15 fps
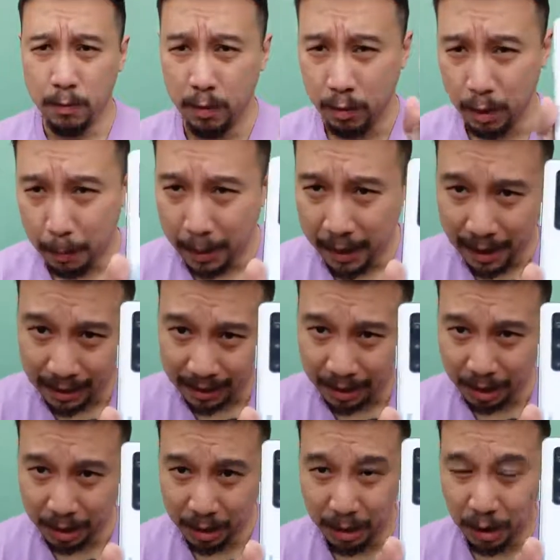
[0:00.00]
with the Mate
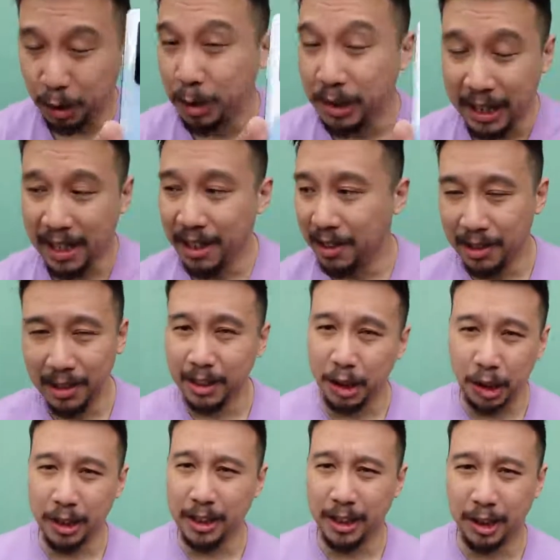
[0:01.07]
X2, you get
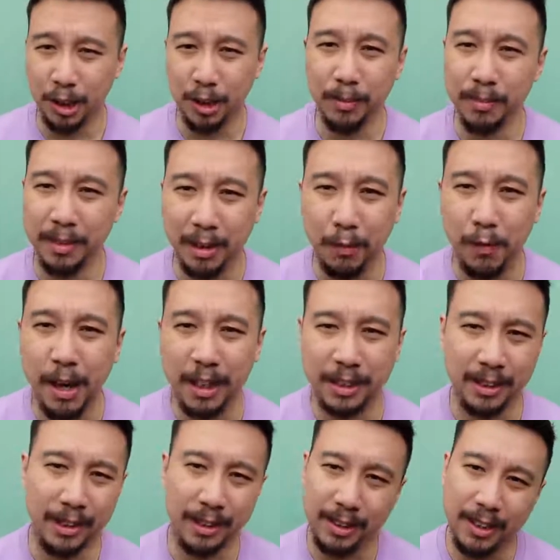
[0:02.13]
legit zoom. In
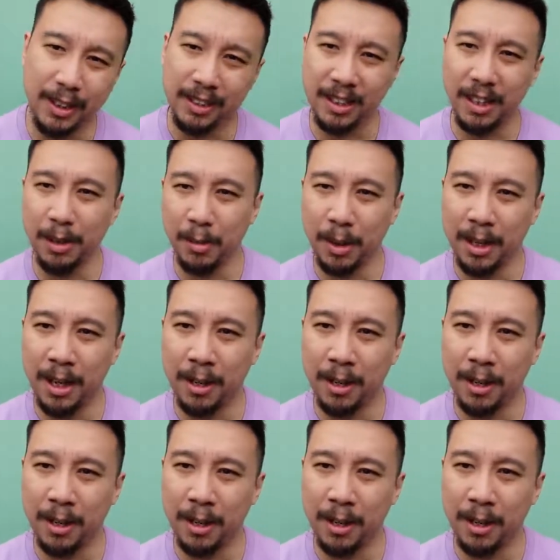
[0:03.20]
fact, let's test it out right